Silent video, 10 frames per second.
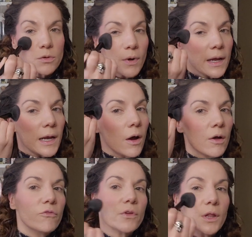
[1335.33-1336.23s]
And right now
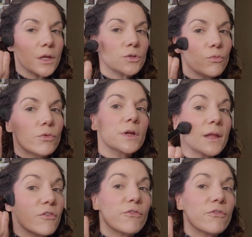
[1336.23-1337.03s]
I'm feeling really